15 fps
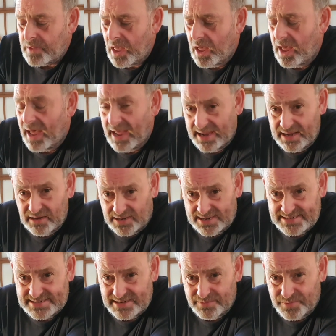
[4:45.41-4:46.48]
uh, A, like I
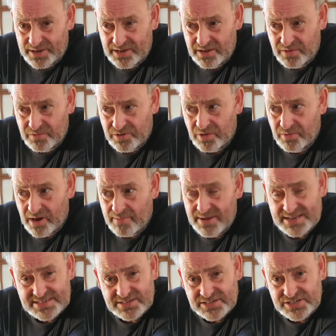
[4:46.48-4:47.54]
say, when you do wear them
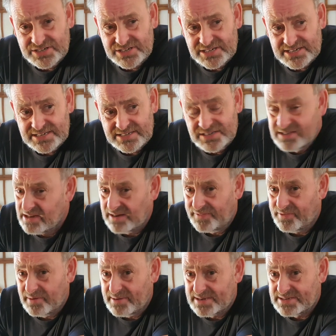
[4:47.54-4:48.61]
outside your jeans, you don't have
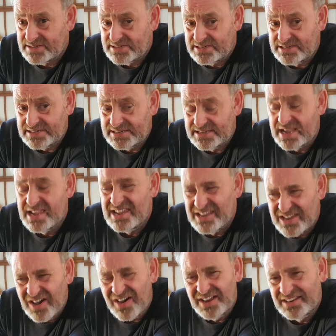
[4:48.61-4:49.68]
to wear them outside your jeans, you
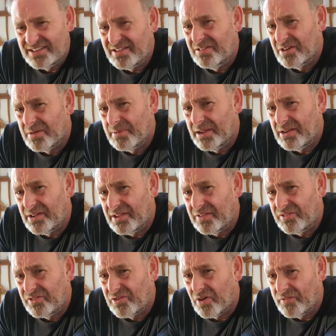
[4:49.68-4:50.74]
kind of do look a bit like you have
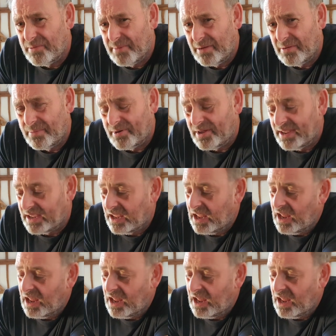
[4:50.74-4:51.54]
just got off your motorbike.